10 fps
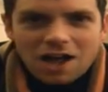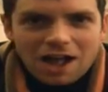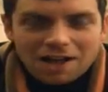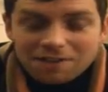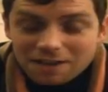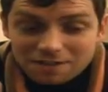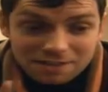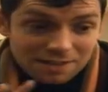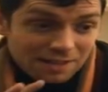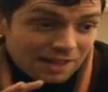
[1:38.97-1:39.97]
I've had,
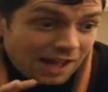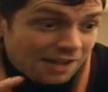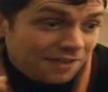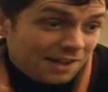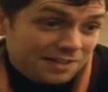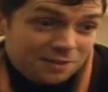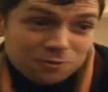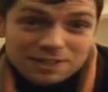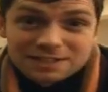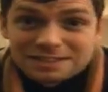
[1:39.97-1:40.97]
I've had
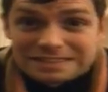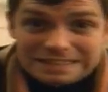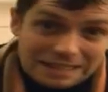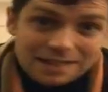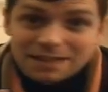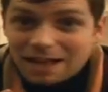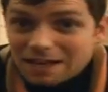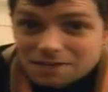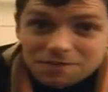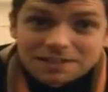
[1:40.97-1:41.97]
all these
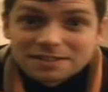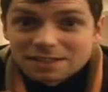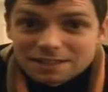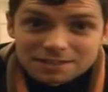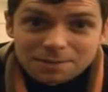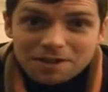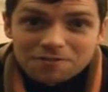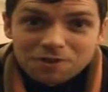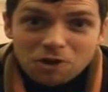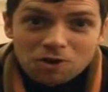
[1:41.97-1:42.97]
kind of insights about the
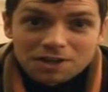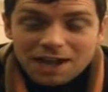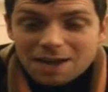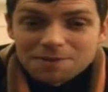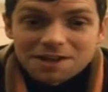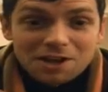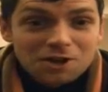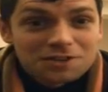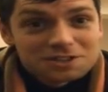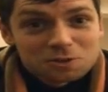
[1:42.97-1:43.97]
forgotten game. And then I
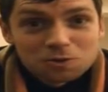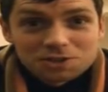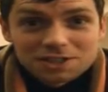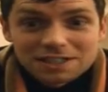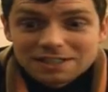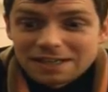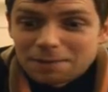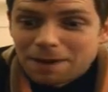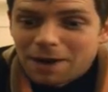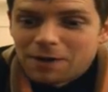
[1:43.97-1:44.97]
heard this talk she did
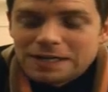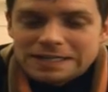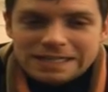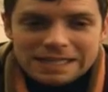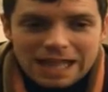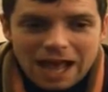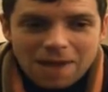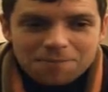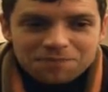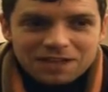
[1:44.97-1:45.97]
about
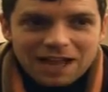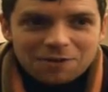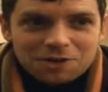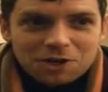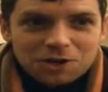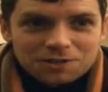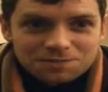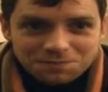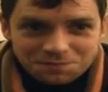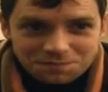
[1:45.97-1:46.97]
um, how you can
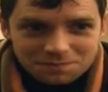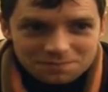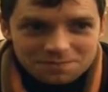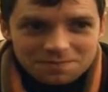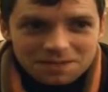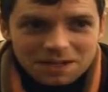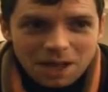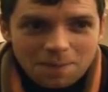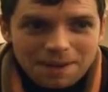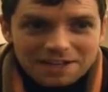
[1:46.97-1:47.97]

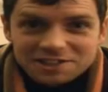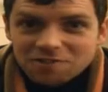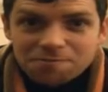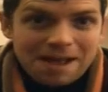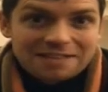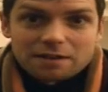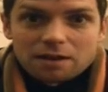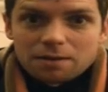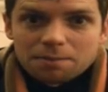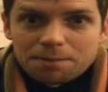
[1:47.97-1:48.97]
uh, make yourself better
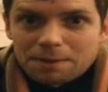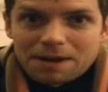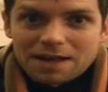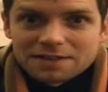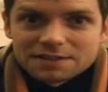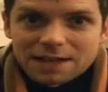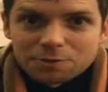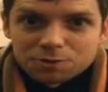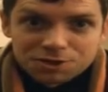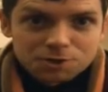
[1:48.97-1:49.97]
by playing this game
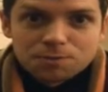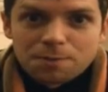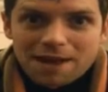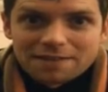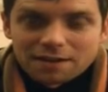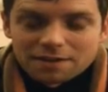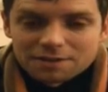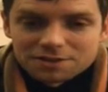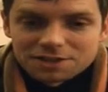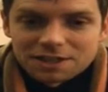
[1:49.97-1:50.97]
called Super Better
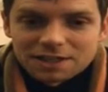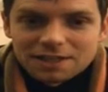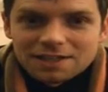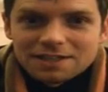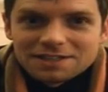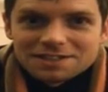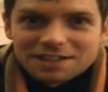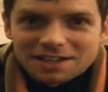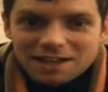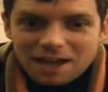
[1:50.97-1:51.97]
that she
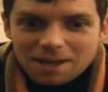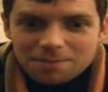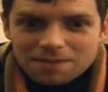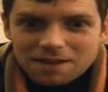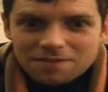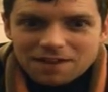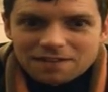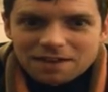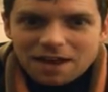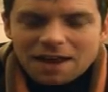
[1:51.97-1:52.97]
she um,
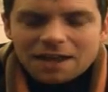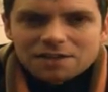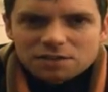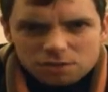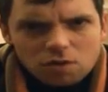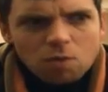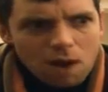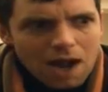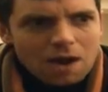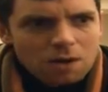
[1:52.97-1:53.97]
invented. And I just thought,
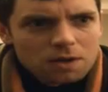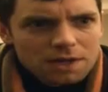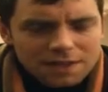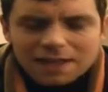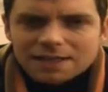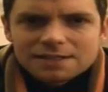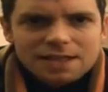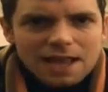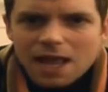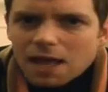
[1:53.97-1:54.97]
wow, that
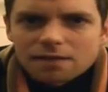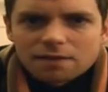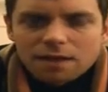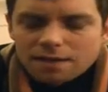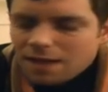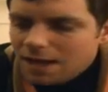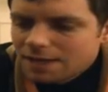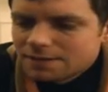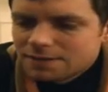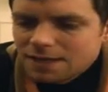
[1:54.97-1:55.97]
is it. That
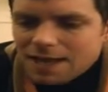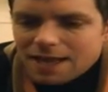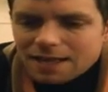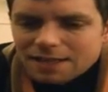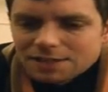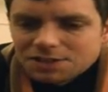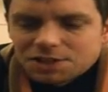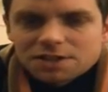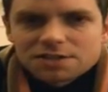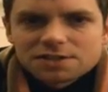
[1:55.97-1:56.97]
is
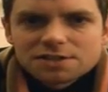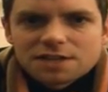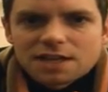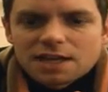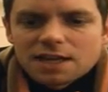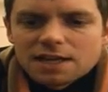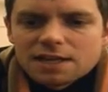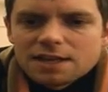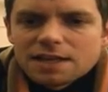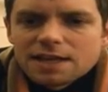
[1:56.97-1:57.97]
just the
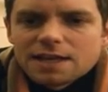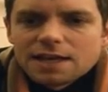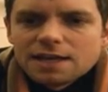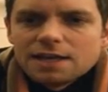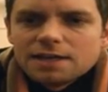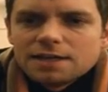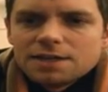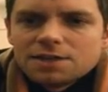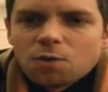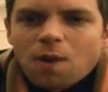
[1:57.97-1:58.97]
the
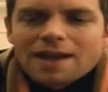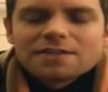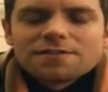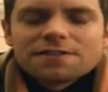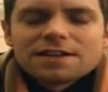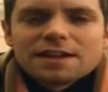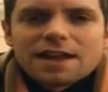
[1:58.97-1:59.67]
the way to fit it